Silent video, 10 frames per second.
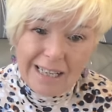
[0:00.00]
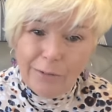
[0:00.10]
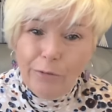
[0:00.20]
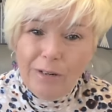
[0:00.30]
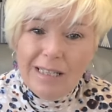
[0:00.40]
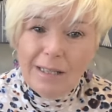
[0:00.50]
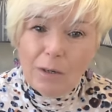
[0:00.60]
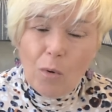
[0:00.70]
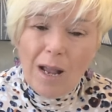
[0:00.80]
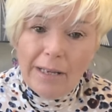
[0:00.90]
Now, three is
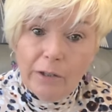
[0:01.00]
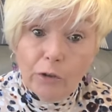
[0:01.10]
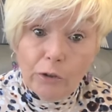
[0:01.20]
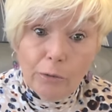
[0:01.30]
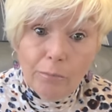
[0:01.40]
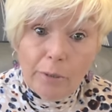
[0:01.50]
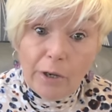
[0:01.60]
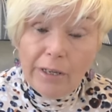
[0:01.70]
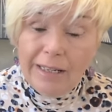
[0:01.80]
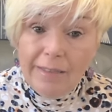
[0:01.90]
quite an odd number,
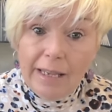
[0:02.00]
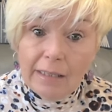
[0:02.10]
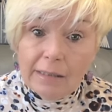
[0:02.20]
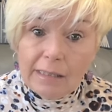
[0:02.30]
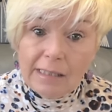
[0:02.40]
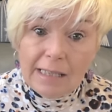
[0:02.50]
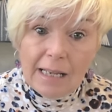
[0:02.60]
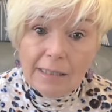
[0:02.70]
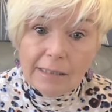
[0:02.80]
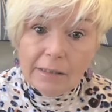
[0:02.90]
and in the end, I
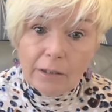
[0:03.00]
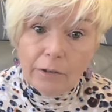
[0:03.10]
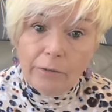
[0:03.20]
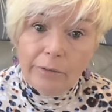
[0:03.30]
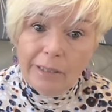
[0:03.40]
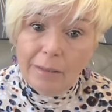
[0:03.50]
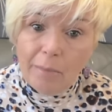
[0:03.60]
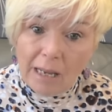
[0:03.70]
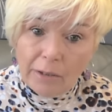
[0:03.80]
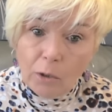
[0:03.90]
decided that it
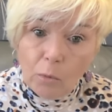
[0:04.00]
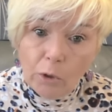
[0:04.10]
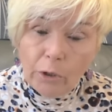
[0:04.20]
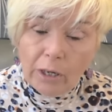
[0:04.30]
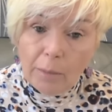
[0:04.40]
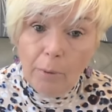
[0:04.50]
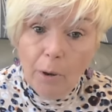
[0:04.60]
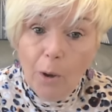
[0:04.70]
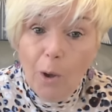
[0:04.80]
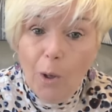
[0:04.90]
might not work, and I
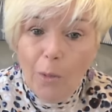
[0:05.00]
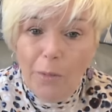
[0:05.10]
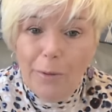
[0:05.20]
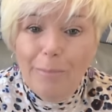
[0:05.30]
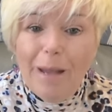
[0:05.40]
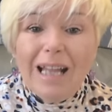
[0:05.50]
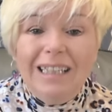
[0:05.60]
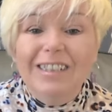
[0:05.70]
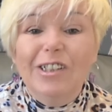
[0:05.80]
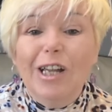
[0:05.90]
put them
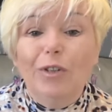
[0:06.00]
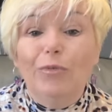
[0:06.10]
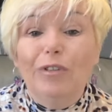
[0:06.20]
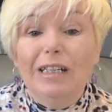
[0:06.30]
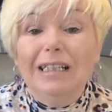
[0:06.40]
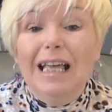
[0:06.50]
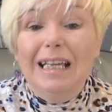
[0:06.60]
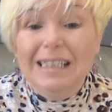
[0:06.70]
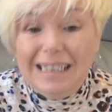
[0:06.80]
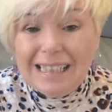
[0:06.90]
back, as she hadn't
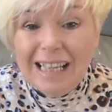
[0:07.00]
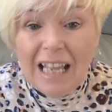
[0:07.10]
realised,